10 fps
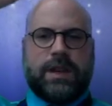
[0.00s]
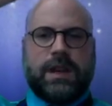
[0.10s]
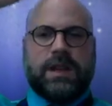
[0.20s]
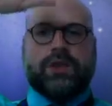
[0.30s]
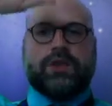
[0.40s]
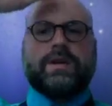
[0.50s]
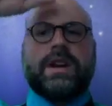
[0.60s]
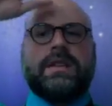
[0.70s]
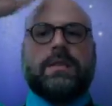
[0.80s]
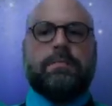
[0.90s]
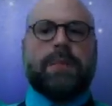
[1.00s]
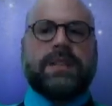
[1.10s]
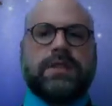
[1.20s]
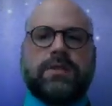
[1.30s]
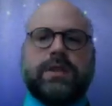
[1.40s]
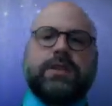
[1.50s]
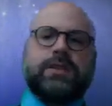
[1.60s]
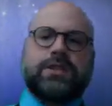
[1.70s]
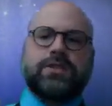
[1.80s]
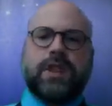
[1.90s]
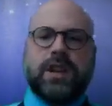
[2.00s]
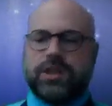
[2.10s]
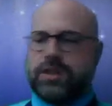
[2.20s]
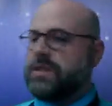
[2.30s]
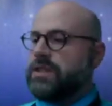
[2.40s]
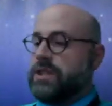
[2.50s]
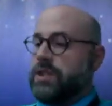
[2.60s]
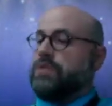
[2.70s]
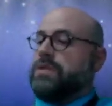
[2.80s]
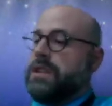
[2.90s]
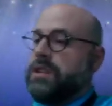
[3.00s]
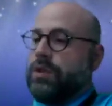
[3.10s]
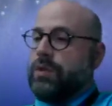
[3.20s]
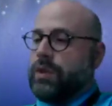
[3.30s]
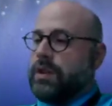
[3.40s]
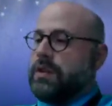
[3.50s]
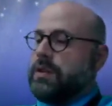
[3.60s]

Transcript: And you create the mental illustrations using your